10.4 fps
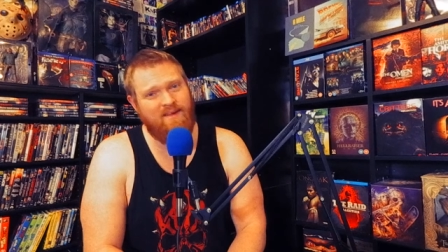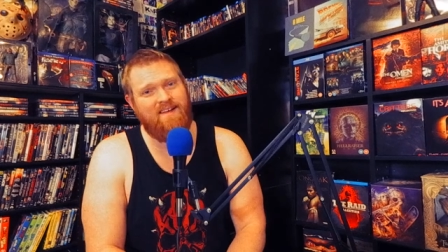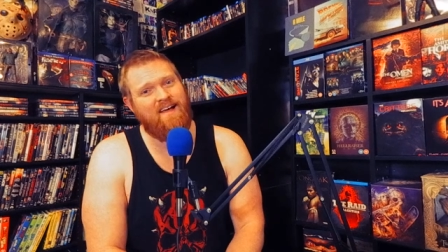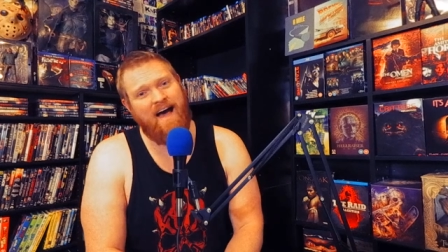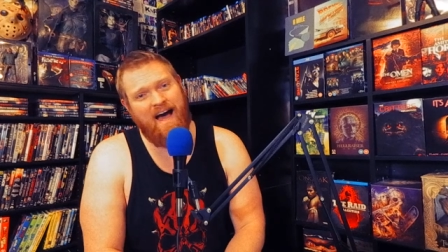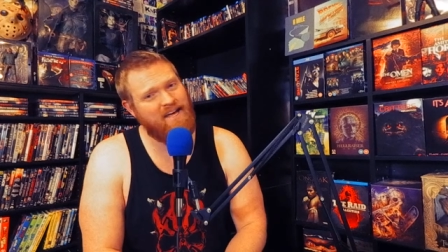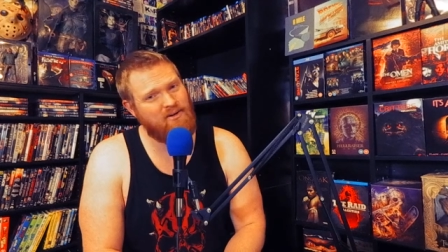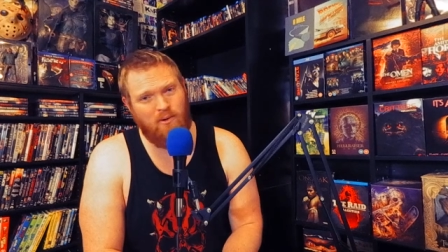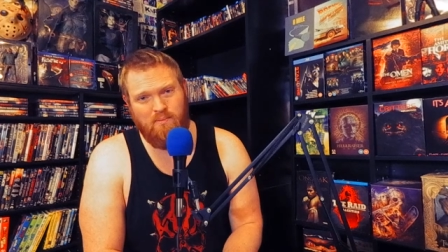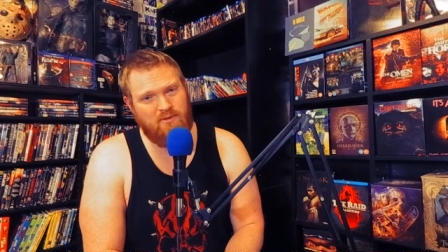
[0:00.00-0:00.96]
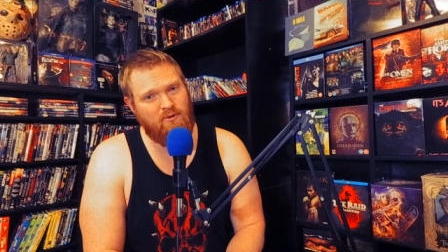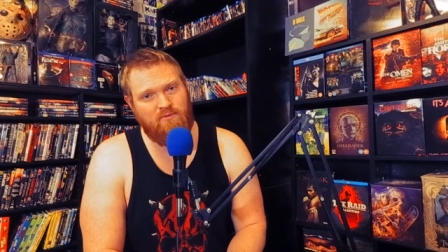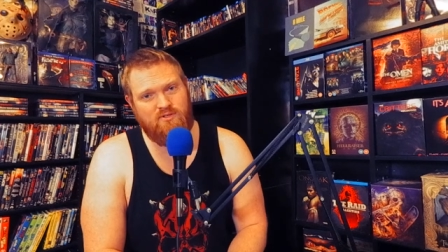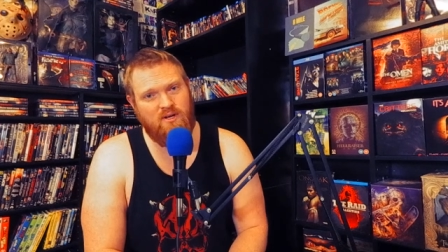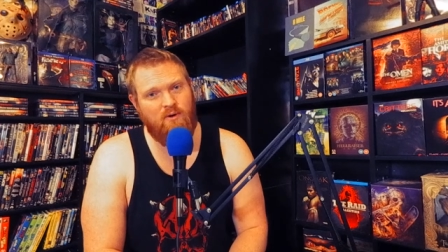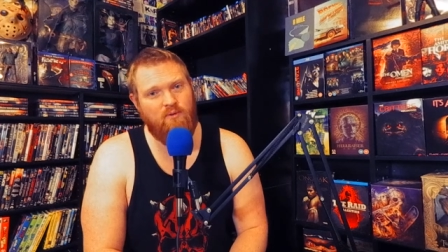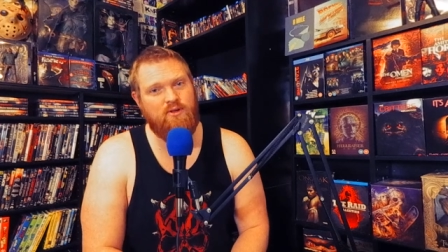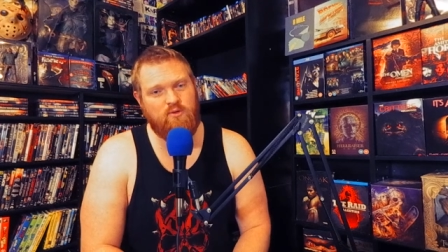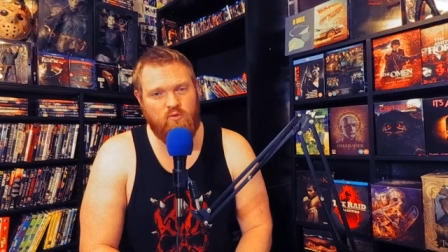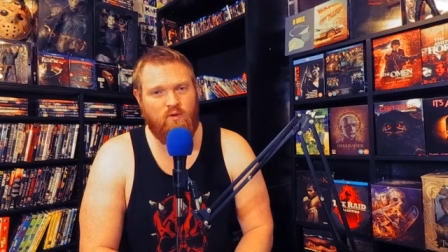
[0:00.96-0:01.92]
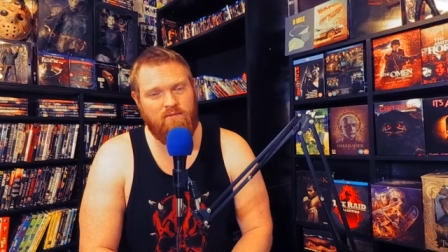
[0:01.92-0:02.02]
I don't believe so. This
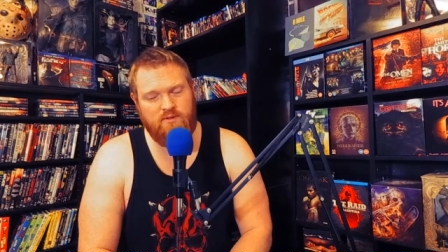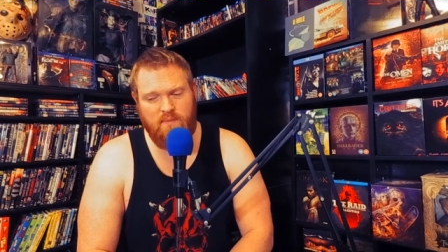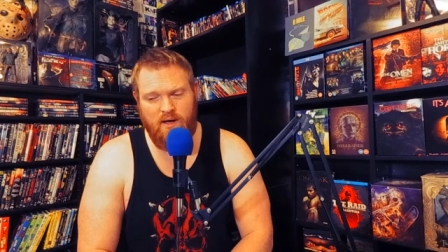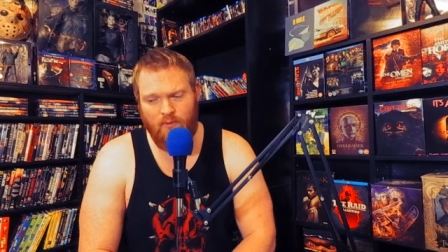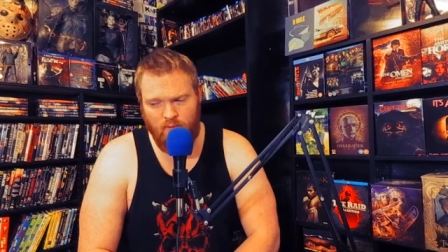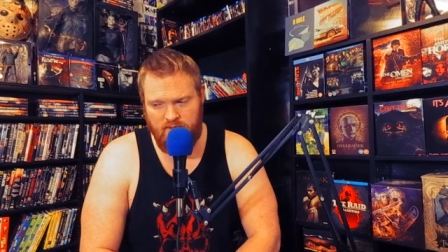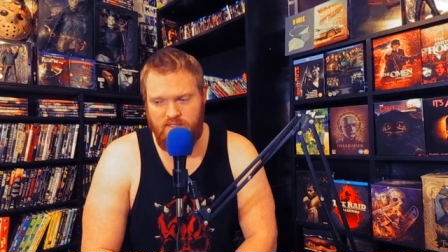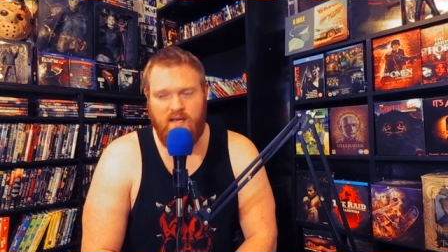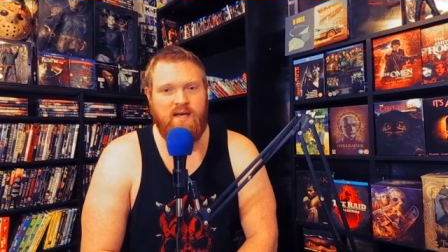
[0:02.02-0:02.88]
was one of his better ones.